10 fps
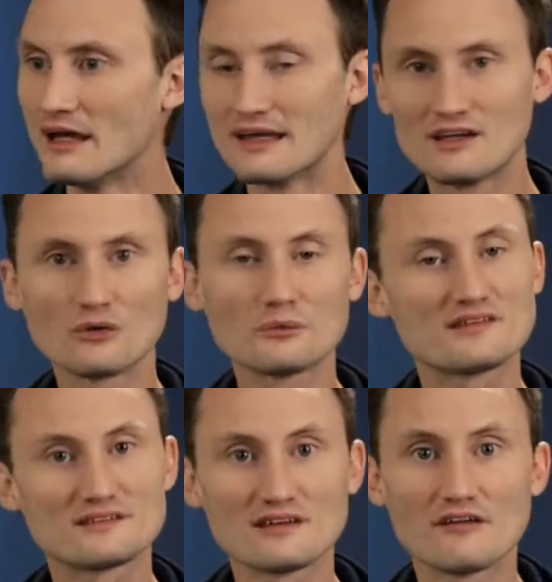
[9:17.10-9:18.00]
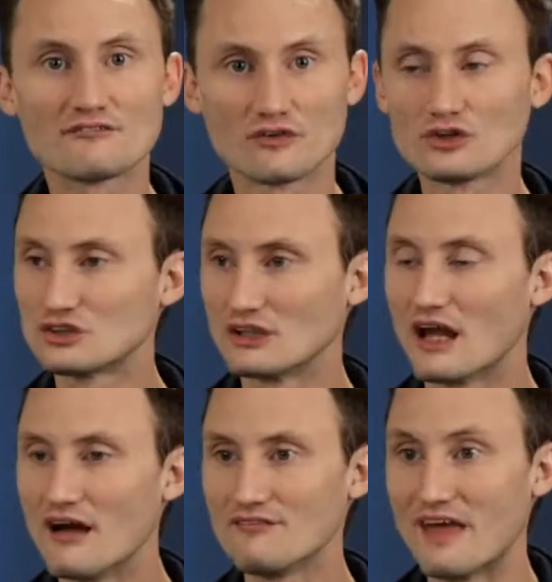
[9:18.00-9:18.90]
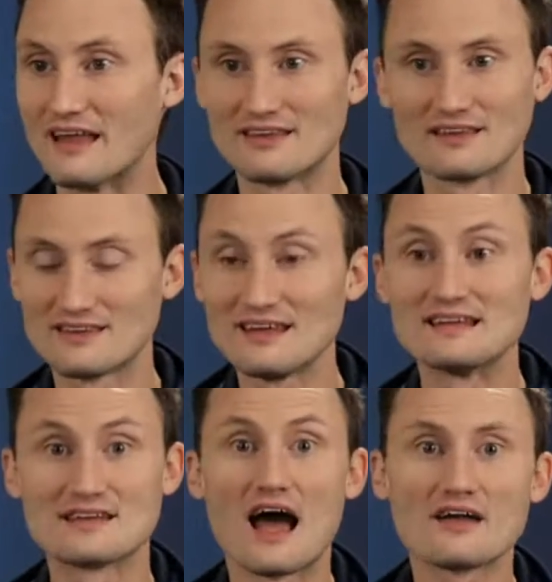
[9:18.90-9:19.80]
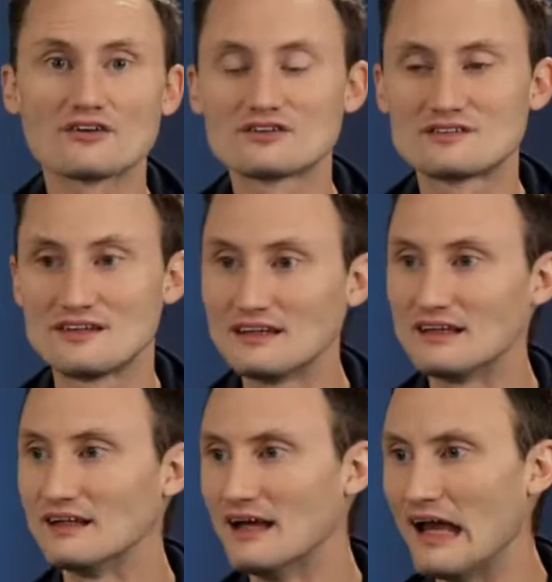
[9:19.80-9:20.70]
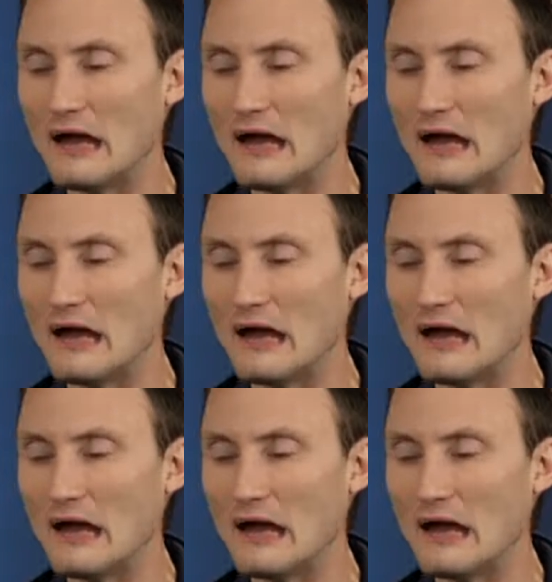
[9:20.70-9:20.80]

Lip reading: Here we see a version of that the entire city,